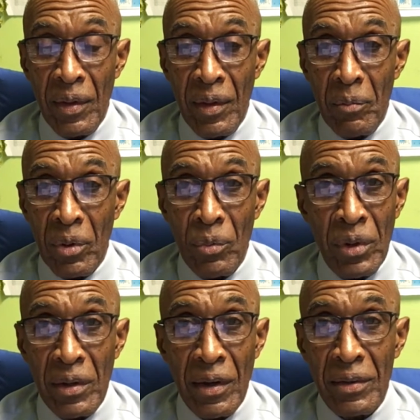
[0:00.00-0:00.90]
but
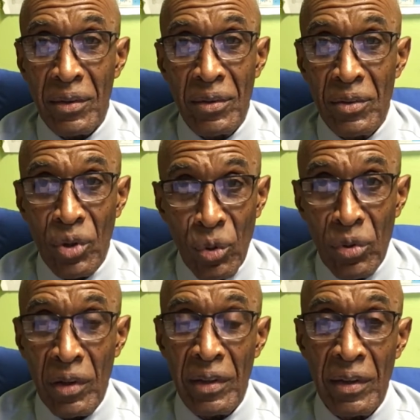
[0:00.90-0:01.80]
we're not
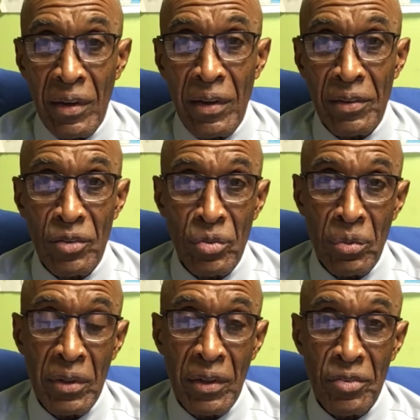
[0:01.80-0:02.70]
totally honest
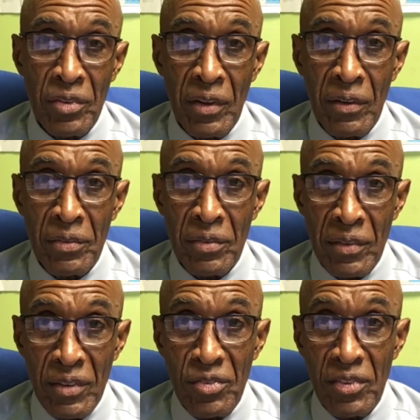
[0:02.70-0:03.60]
with ourselves.
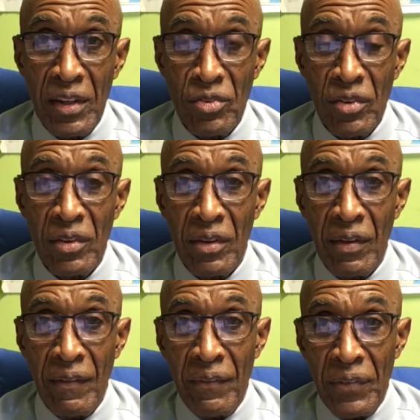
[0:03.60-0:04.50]
This session,
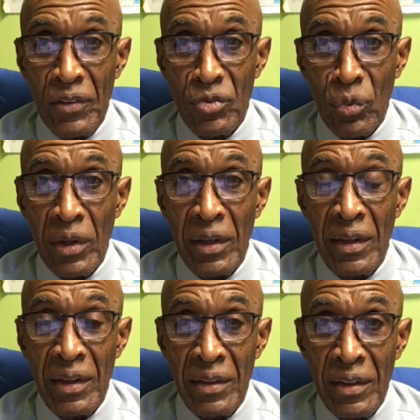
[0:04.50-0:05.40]
this way,
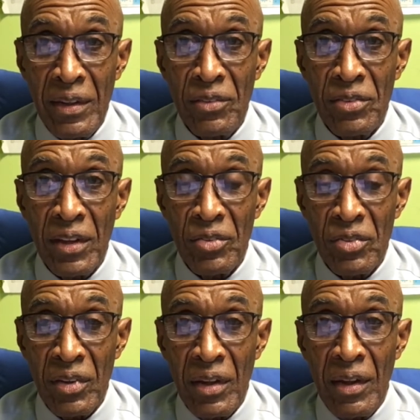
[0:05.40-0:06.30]
it gives us
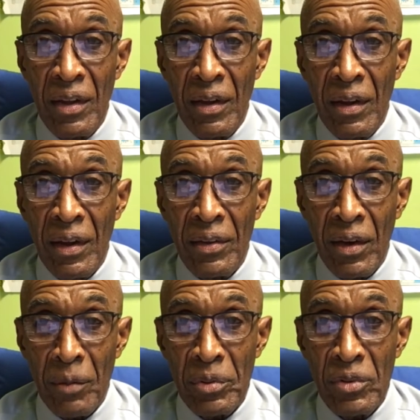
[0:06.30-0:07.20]
an
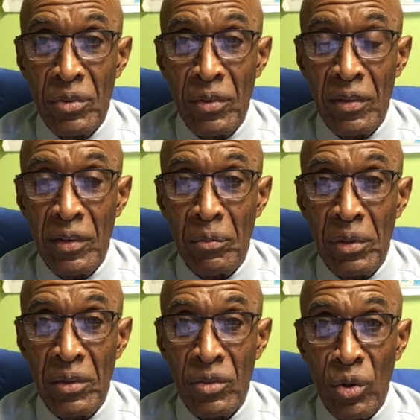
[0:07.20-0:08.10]
opportunity to
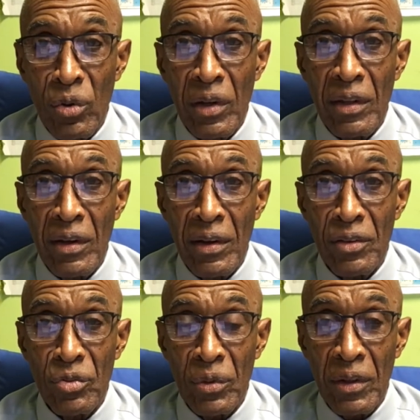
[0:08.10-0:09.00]
be totally
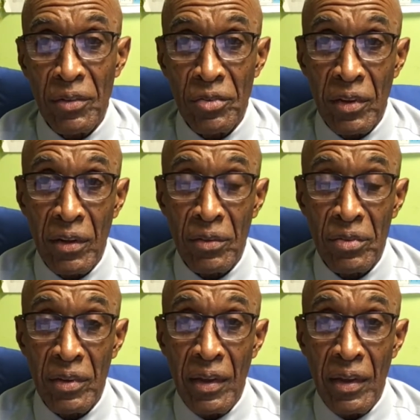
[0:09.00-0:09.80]
honest with ourselves.